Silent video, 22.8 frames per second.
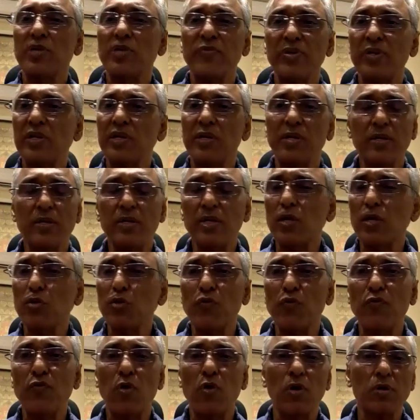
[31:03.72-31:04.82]
even in India,
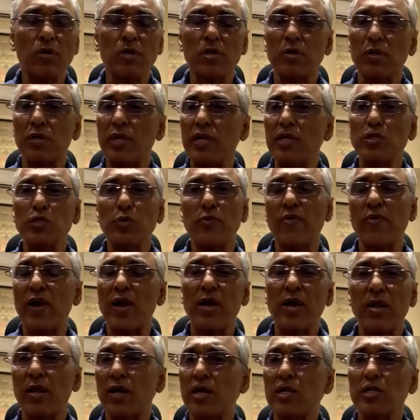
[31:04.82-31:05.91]
you've got a range of
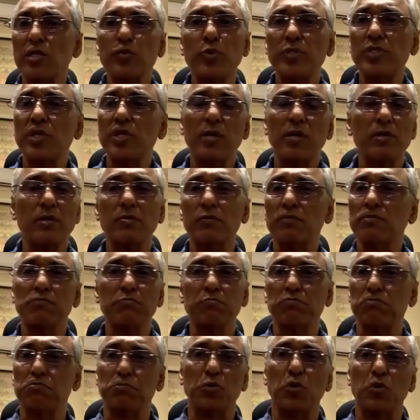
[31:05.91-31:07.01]
IRRs which are,
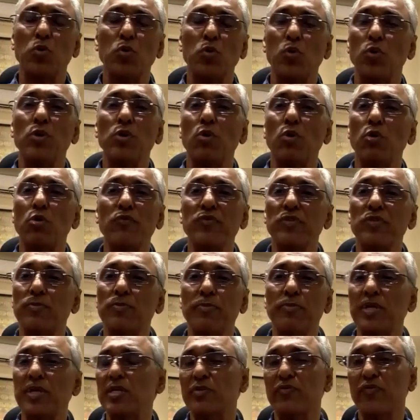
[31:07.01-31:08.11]
you know, going all over the
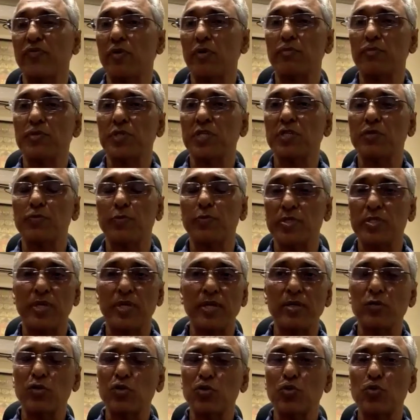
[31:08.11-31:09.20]
place from
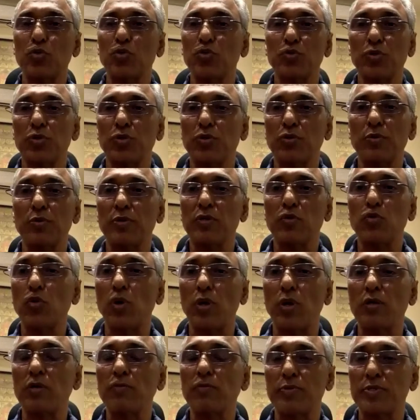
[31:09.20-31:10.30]
6% to, you know,
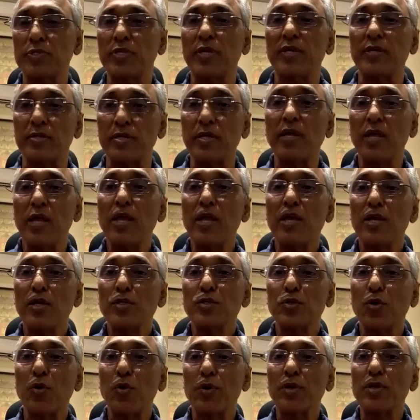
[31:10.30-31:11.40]
200%.
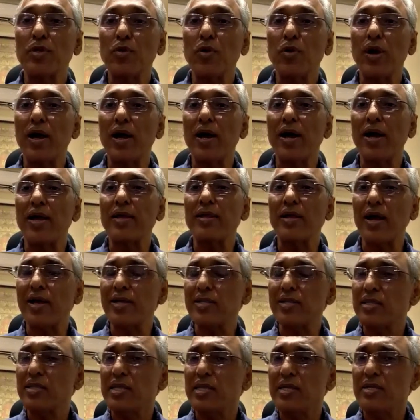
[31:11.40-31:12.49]
So, you know, I
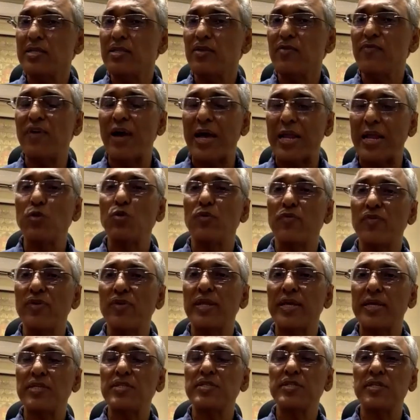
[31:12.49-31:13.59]
think the value of an
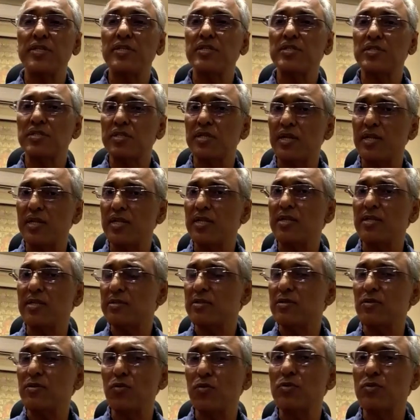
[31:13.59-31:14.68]
exit is really,
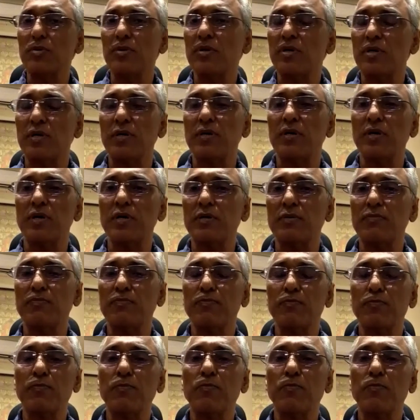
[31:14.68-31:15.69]
you know,